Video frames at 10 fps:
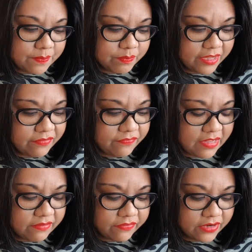My
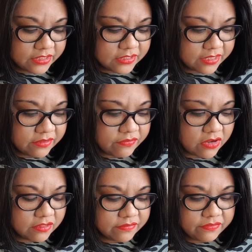favorite out of
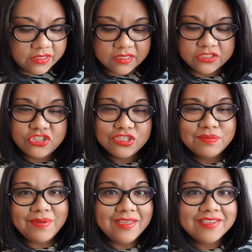all of these,
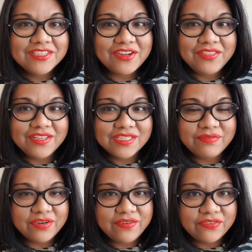just based on this
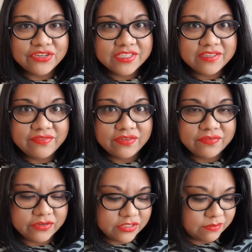very first sniff and
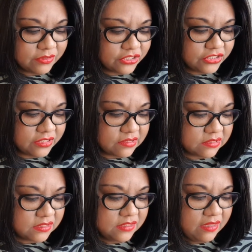first
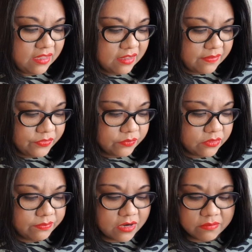impressions,
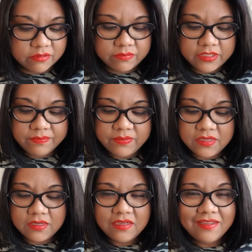would probably
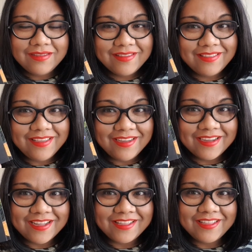be the
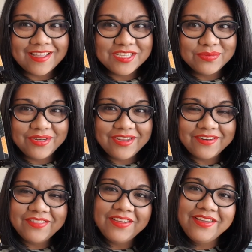last one
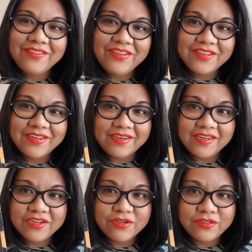here, the
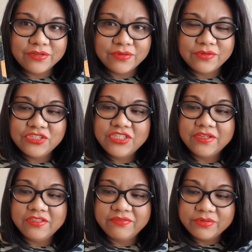Kilian Kologne
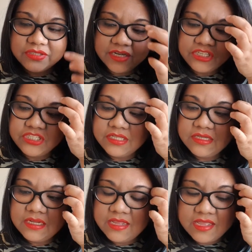Shield of Protection.